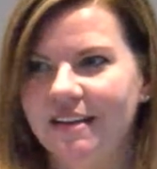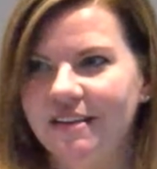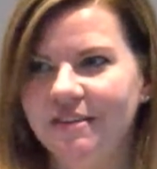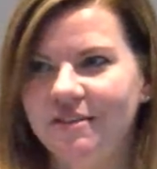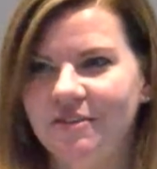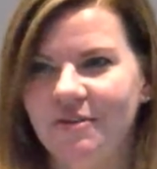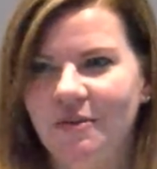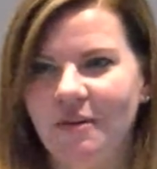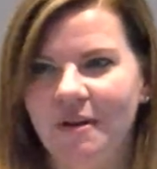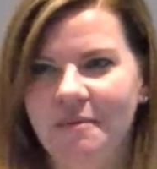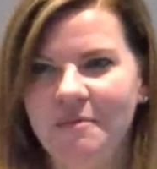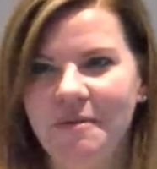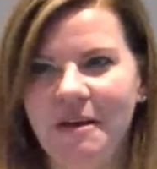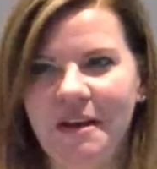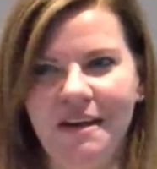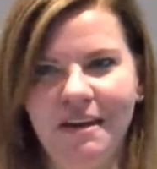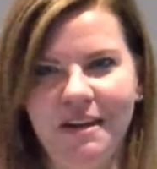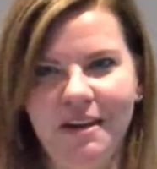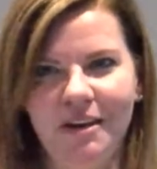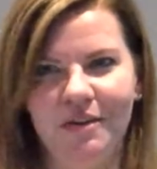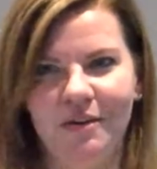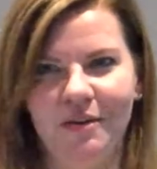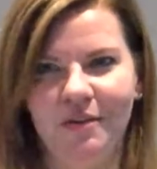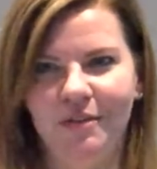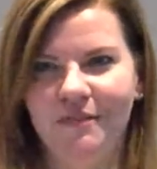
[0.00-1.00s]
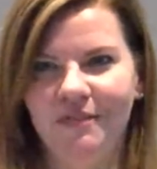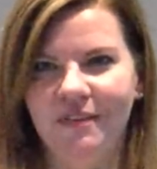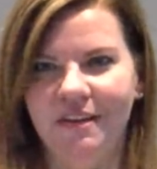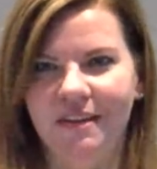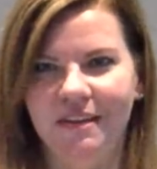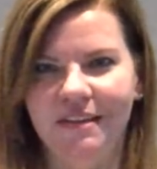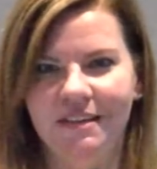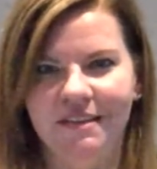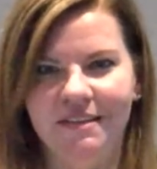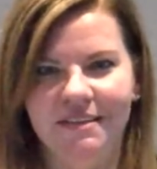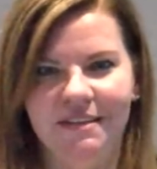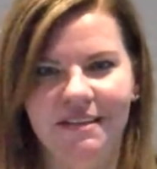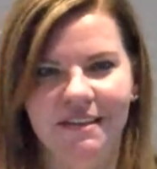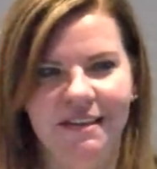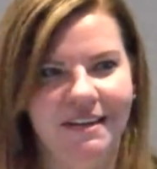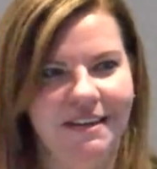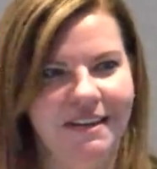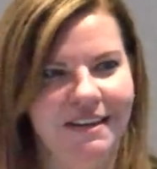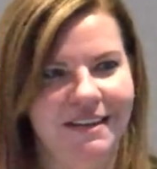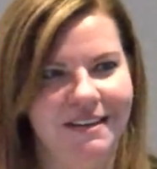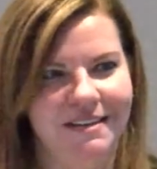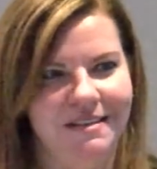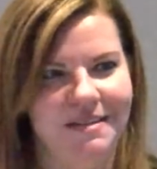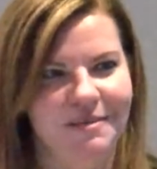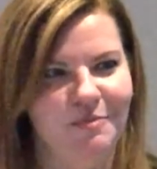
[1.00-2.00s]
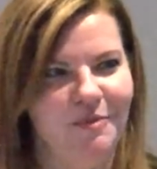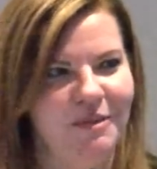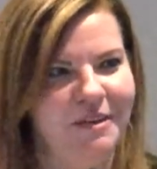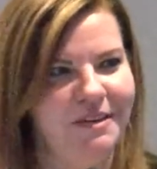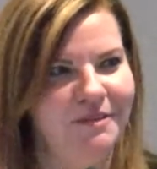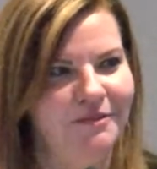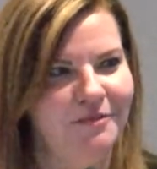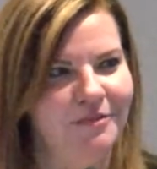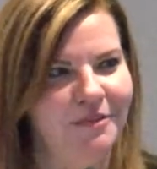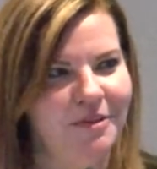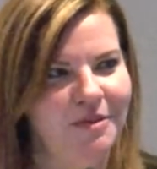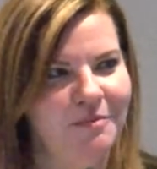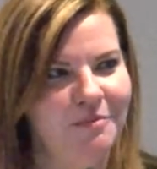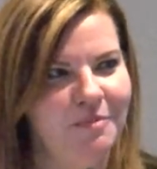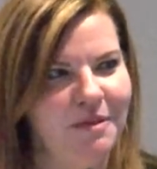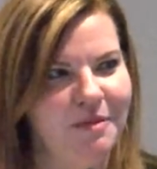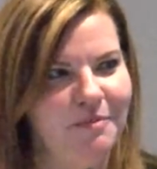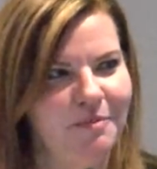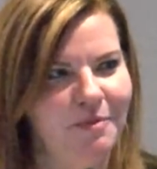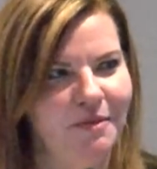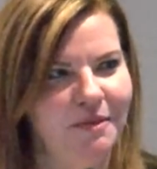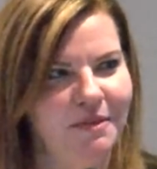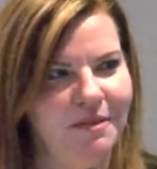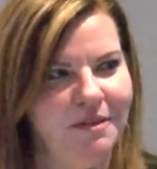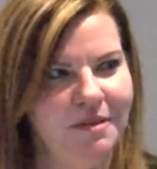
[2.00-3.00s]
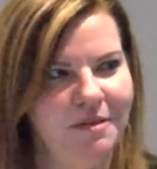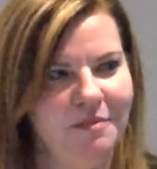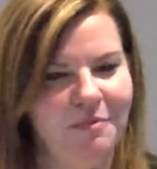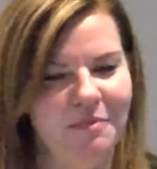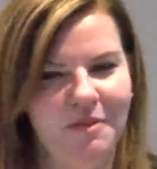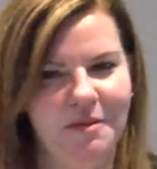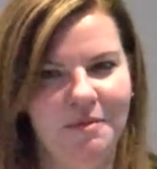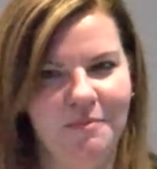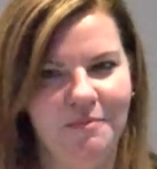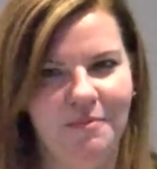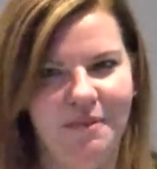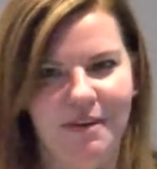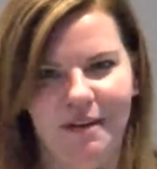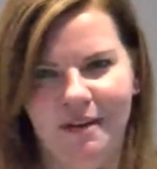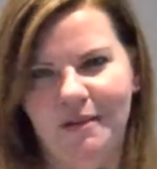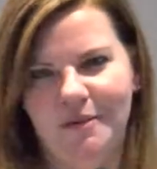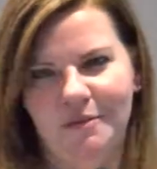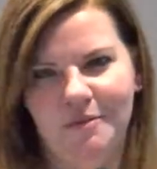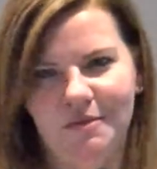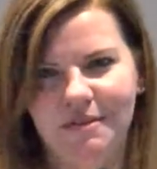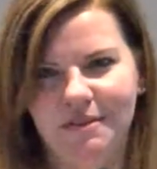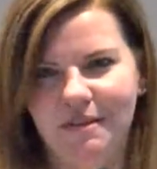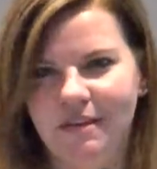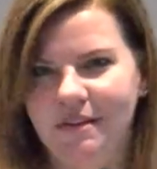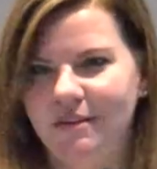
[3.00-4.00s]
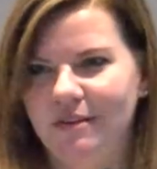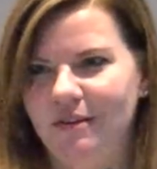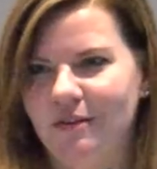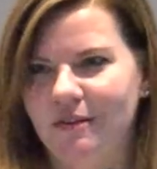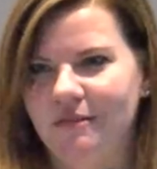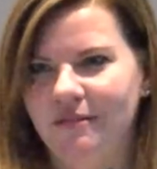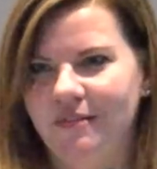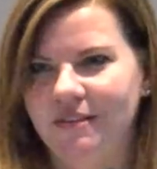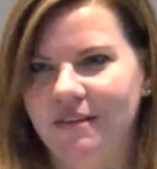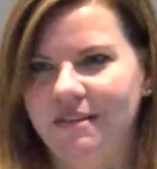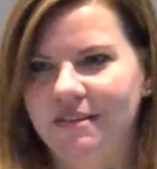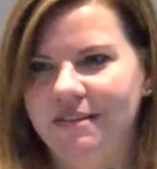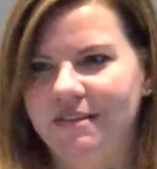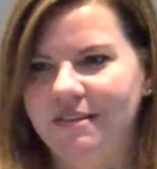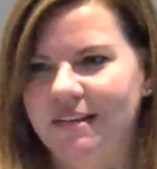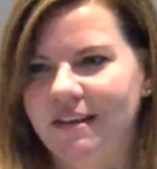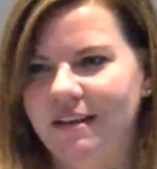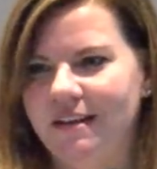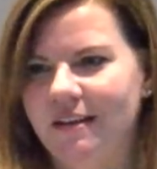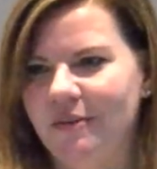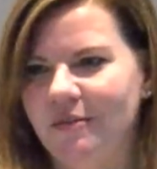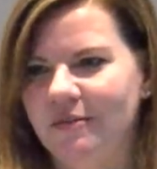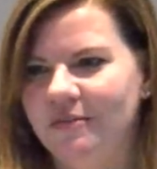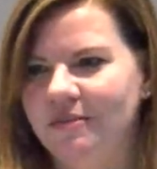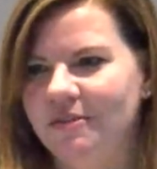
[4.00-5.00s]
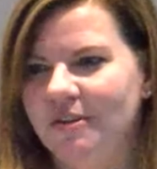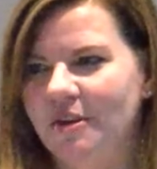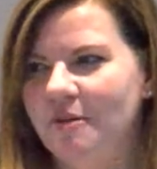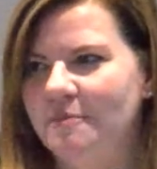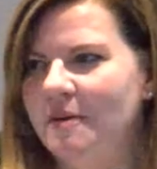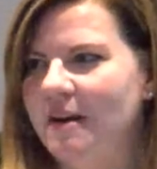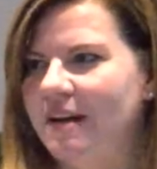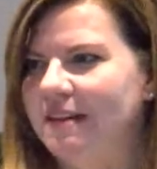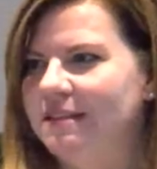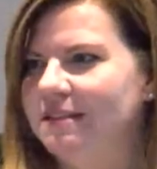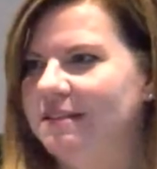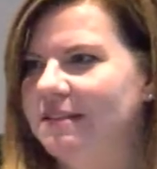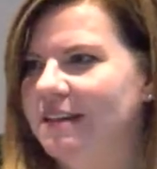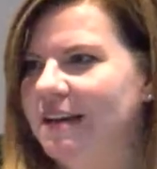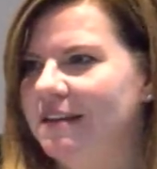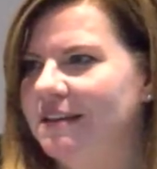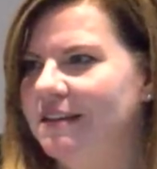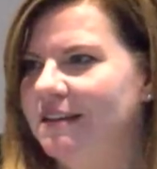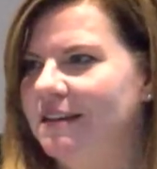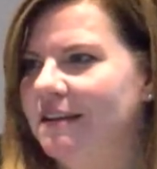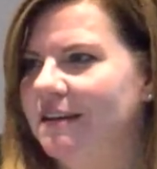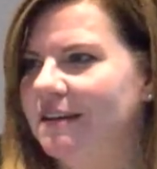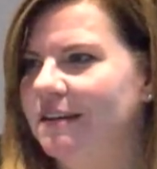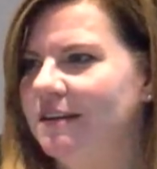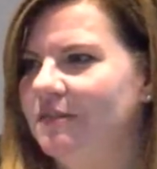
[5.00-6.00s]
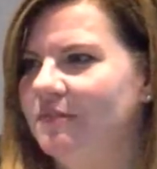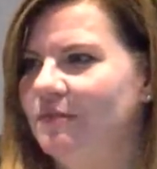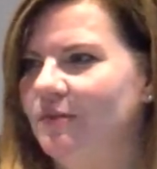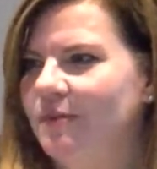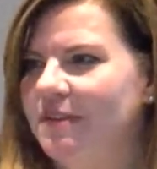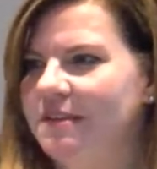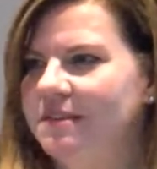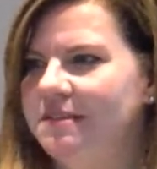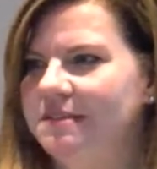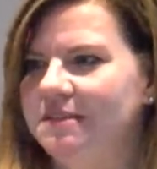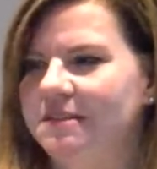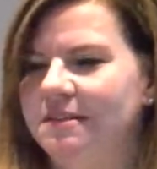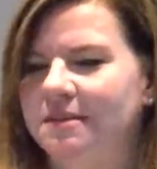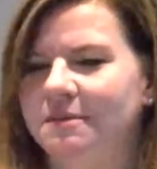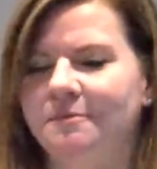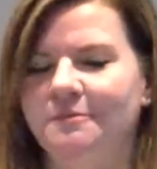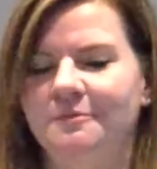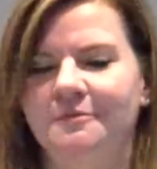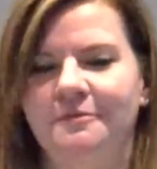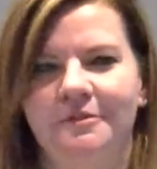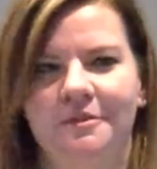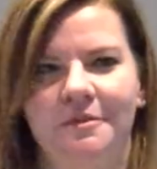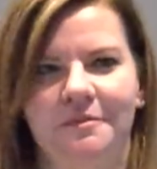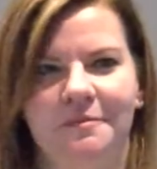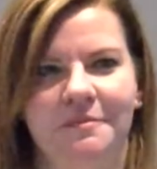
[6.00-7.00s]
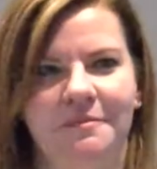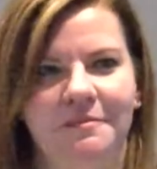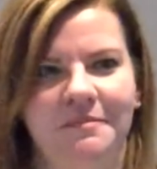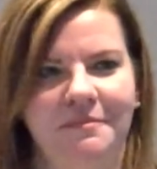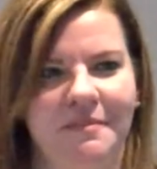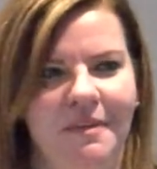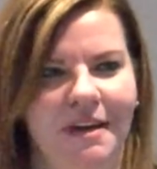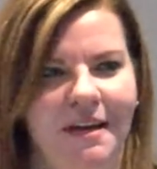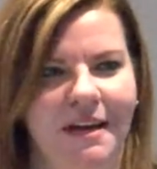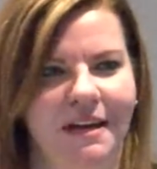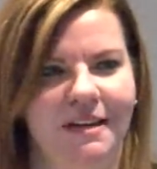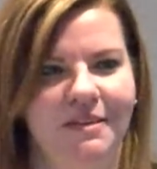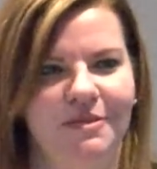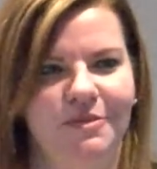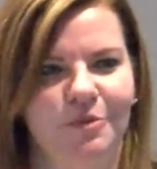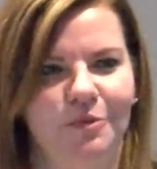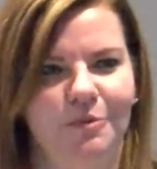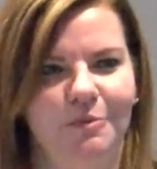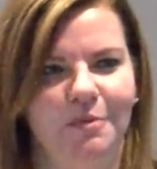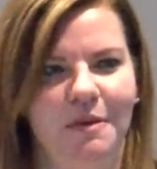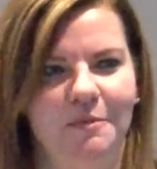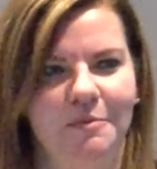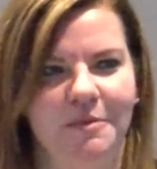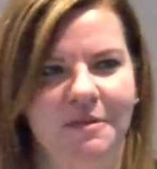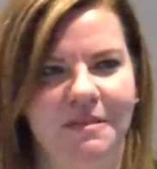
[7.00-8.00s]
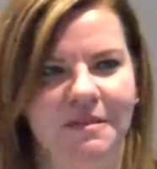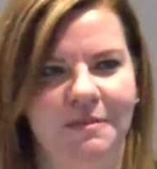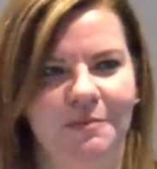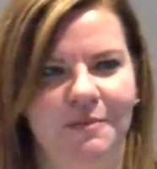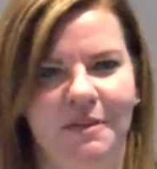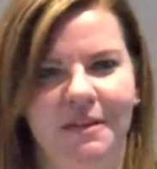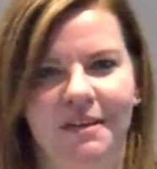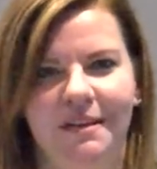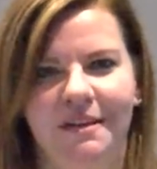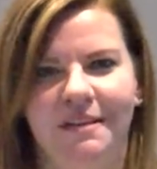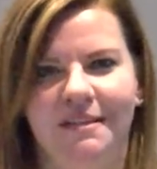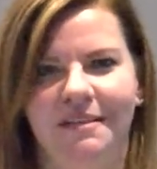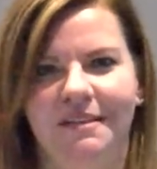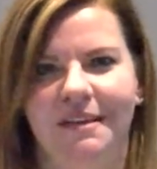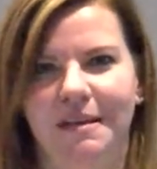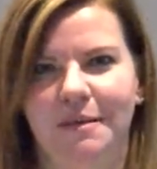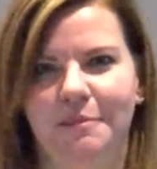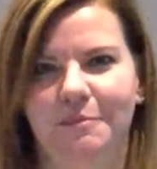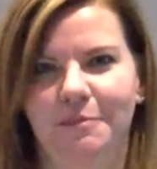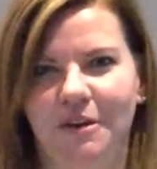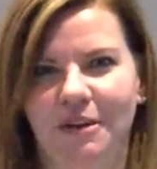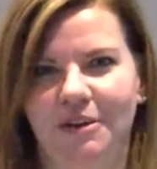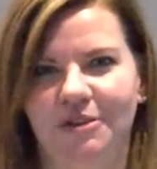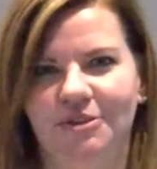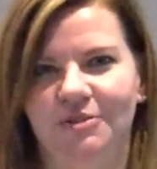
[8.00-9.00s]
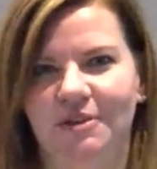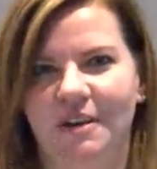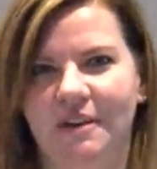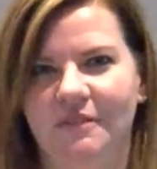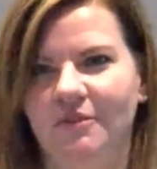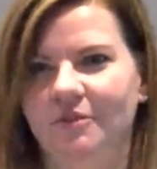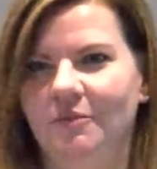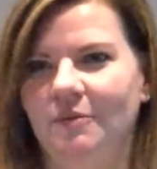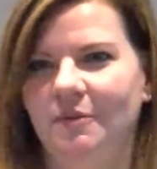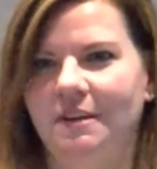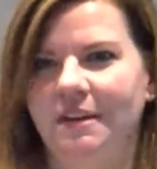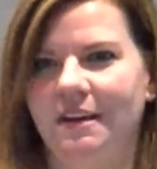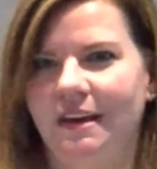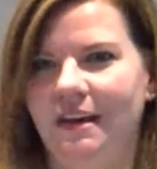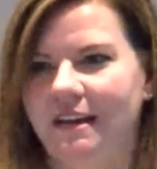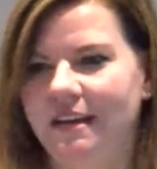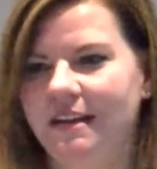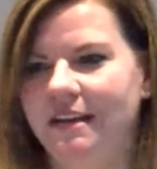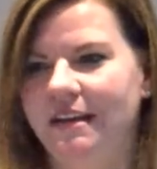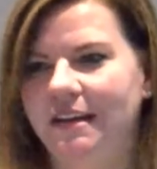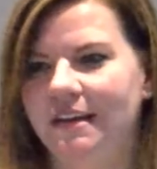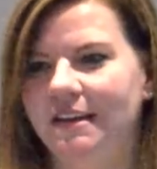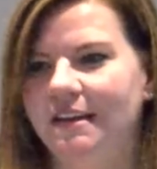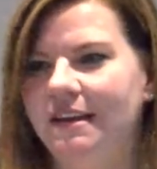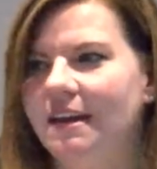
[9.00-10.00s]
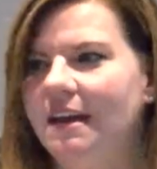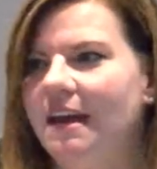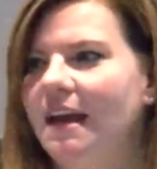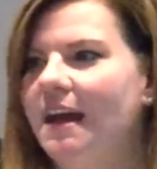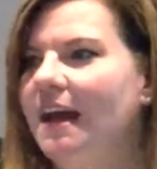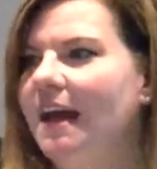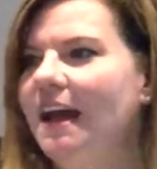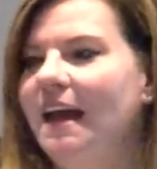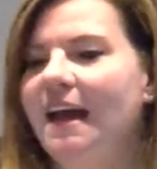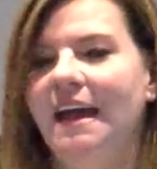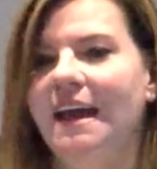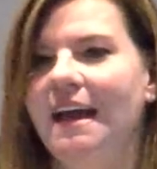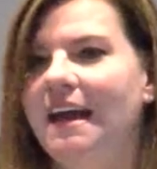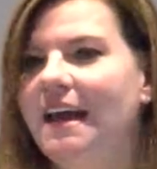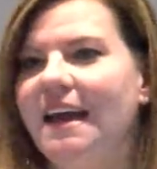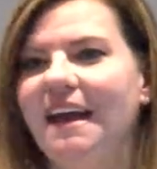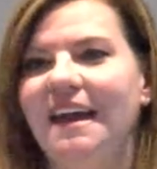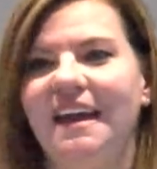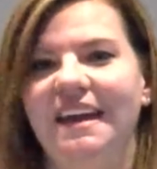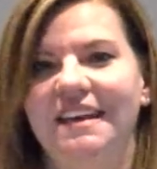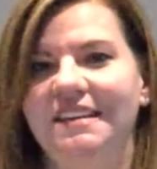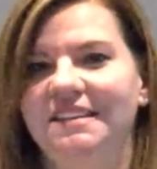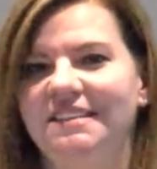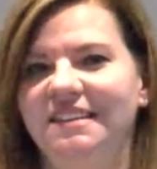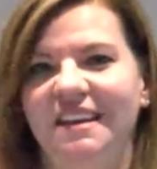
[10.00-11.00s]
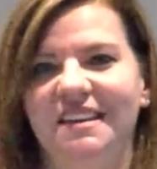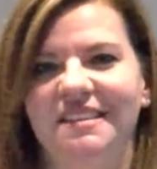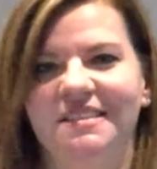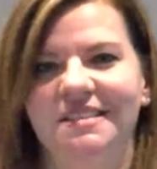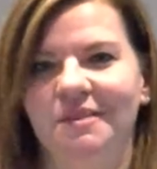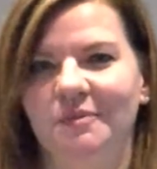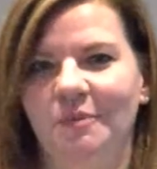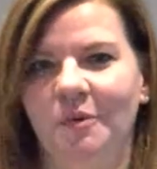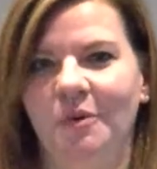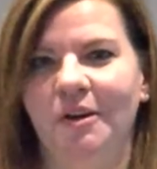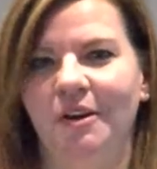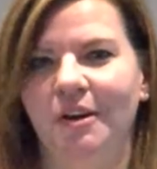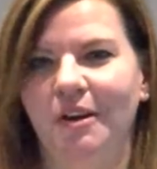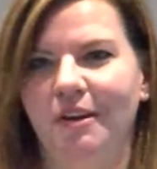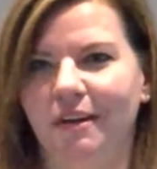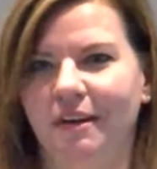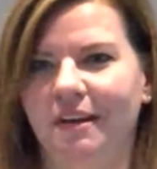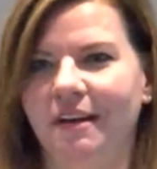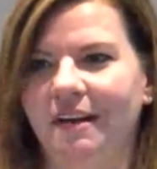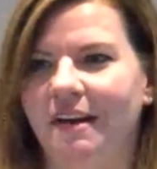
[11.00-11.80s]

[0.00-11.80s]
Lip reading: So I'm kind of nervous. Like, I speak in front of people a good bit, but I always get nervous, and I always go back to that nugget of wisdom from high school public speaking, like picture everyone naked. It doesn't work.